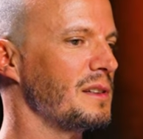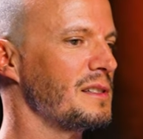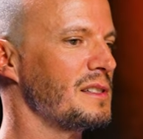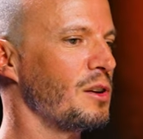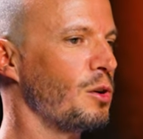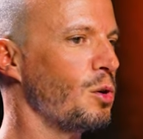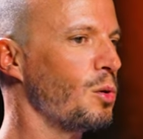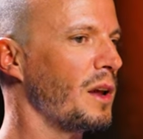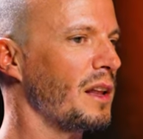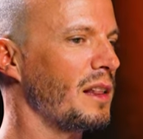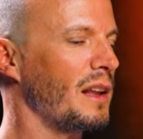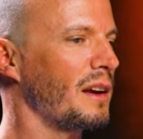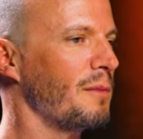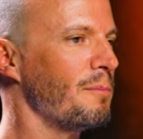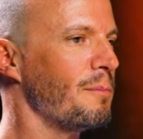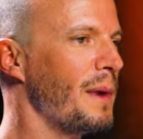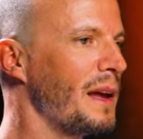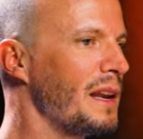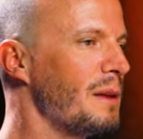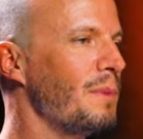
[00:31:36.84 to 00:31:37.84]
so that
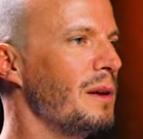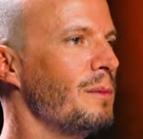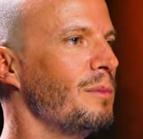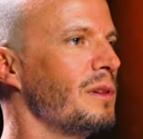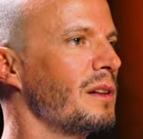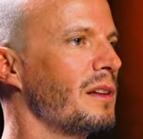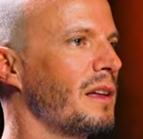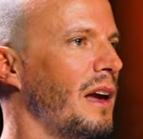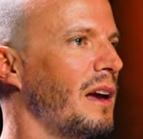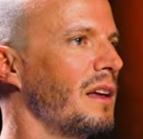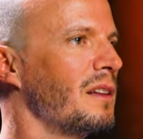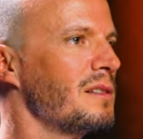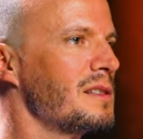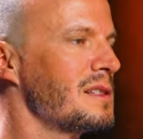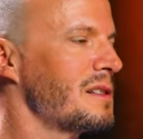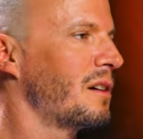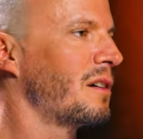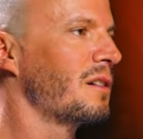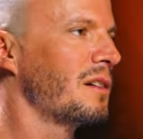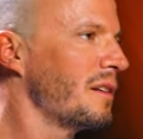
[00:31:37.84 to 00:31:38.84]
like many people can
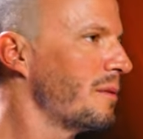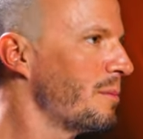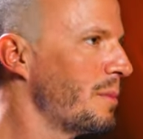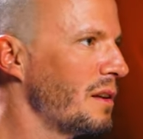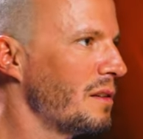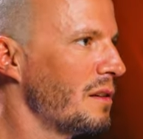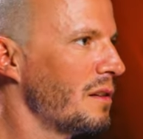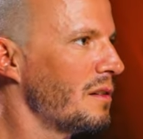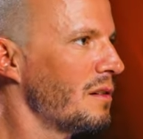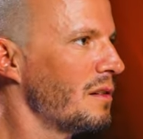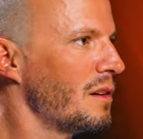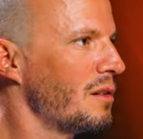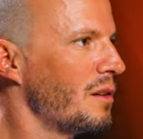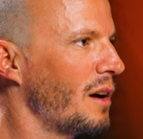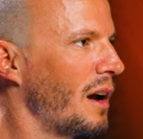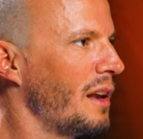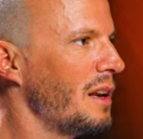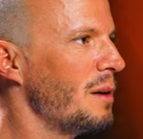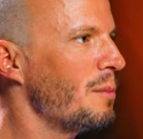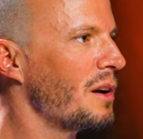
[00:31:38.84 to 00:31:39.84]
start this business. You
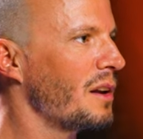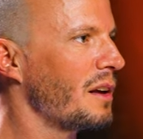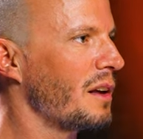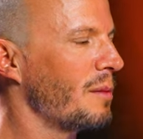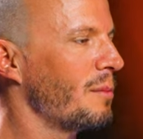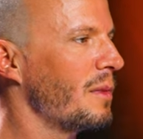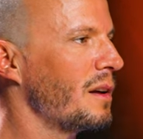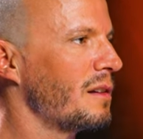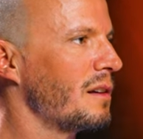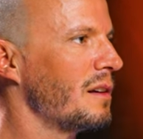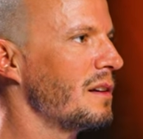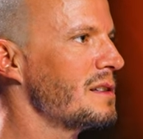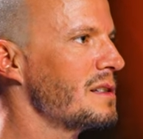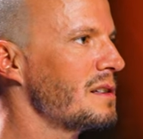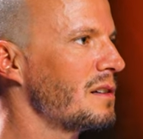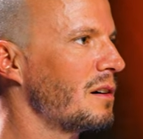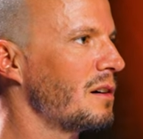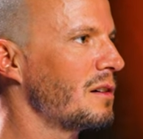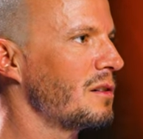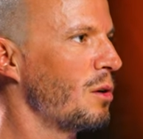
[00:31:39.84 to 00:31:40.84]
know, anybody can basically
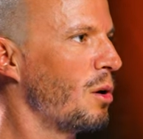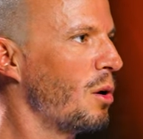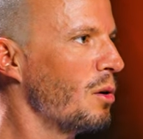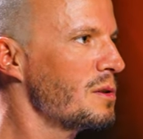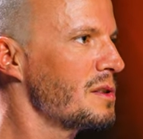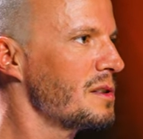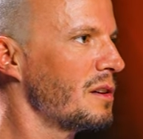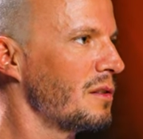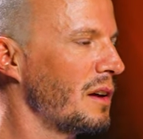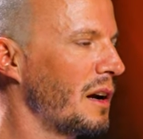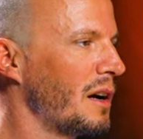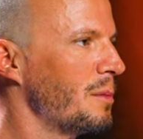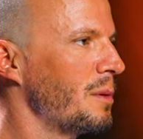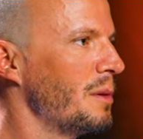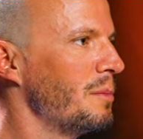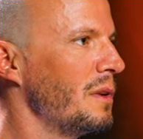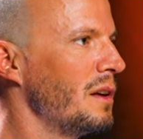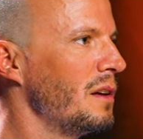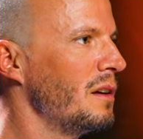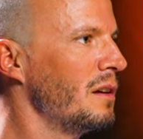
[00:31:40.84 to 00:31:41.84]
start to host on
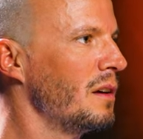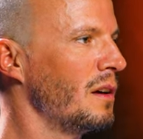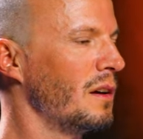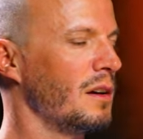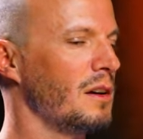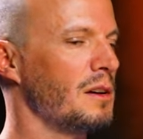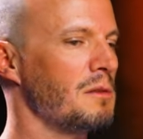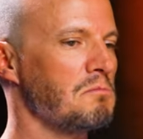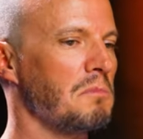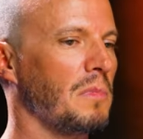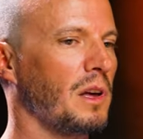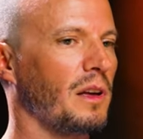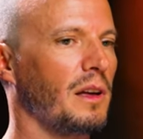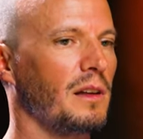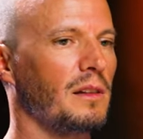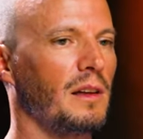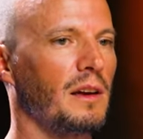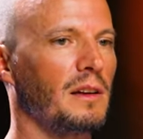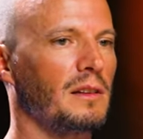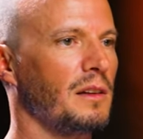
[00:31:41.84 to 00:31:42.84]
Airbnb, mm-hmm.
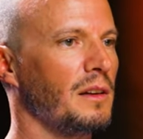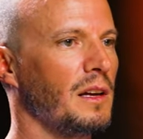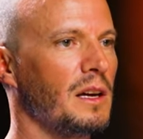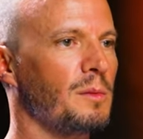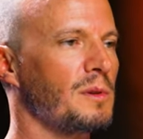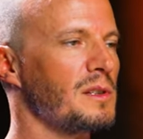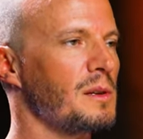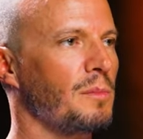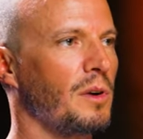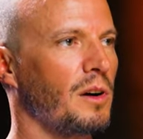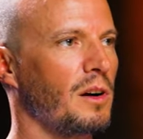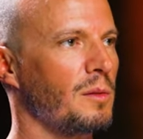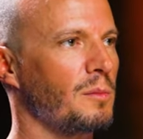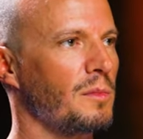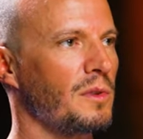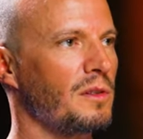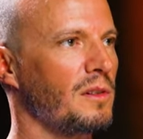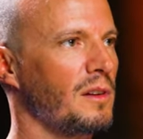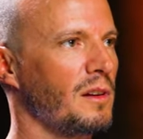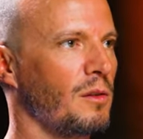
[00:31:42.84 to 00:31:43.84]
can take the neighbor's
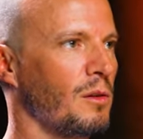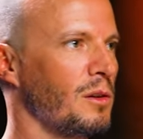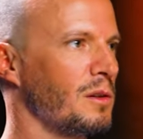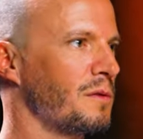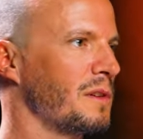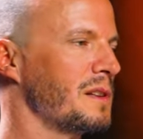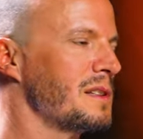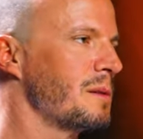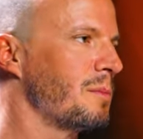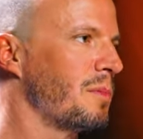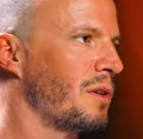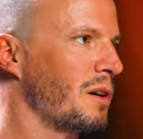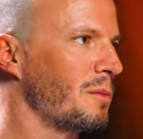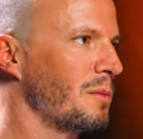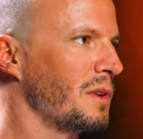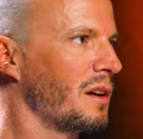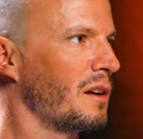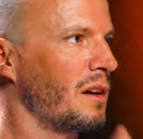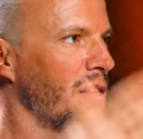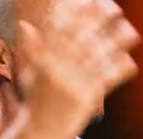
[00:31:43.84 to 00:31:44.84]
apartment, the girlfriend's
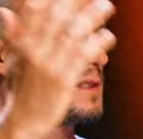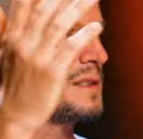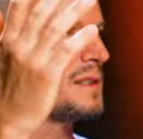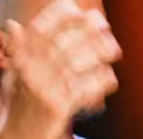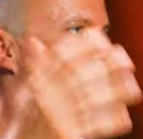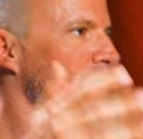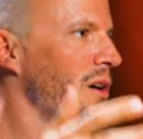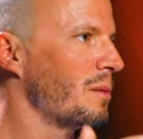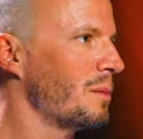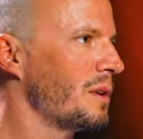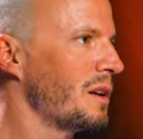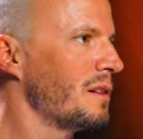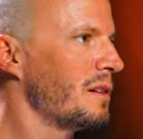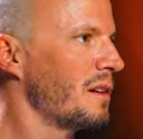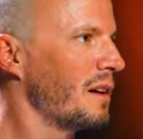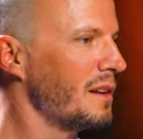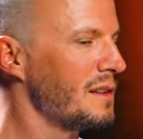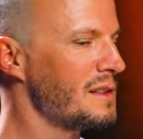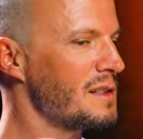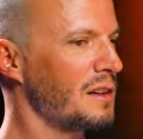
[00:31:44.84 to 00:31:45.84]
apartment, the cousin's apartment,
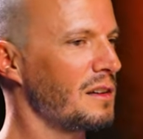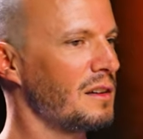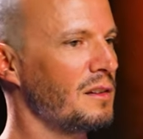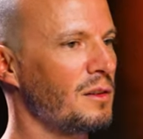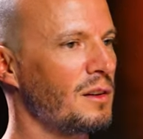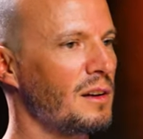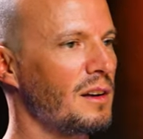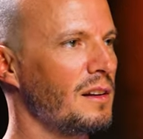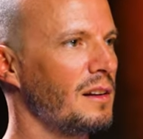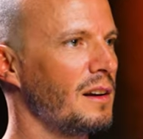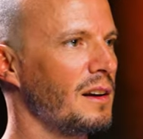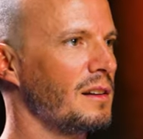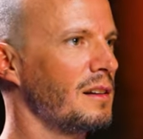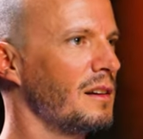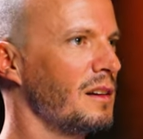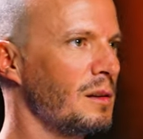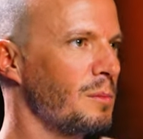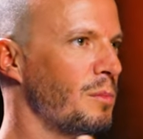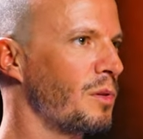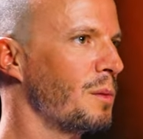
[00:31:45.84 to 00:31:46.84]
and, and suddenly you're like a
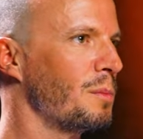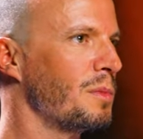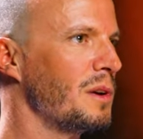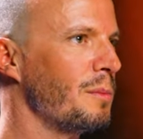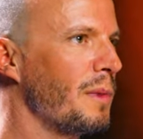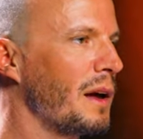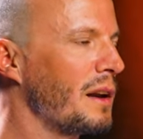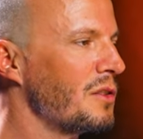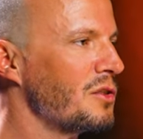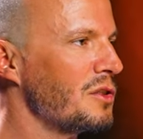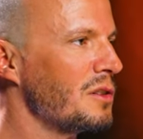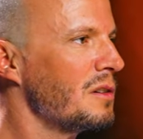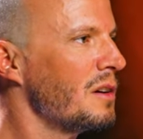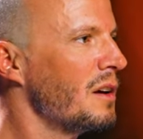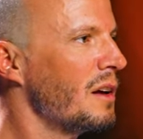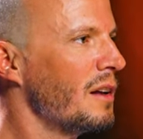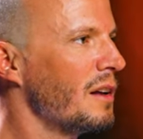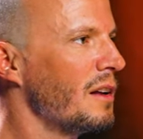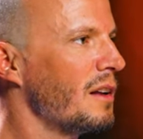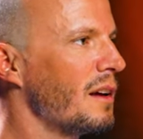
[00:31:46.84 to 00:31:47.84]
little property manager.
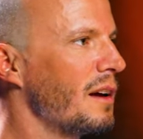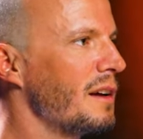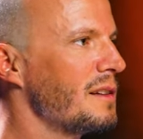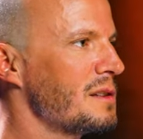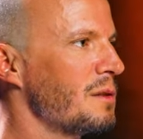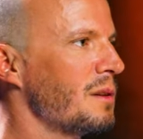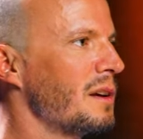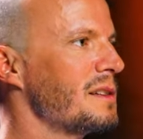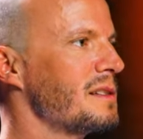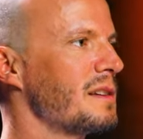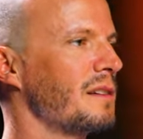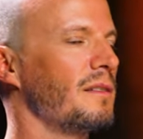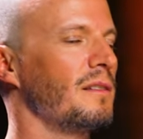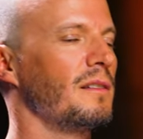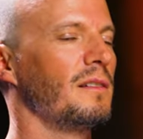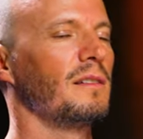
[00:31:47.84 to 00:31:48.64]
And so there's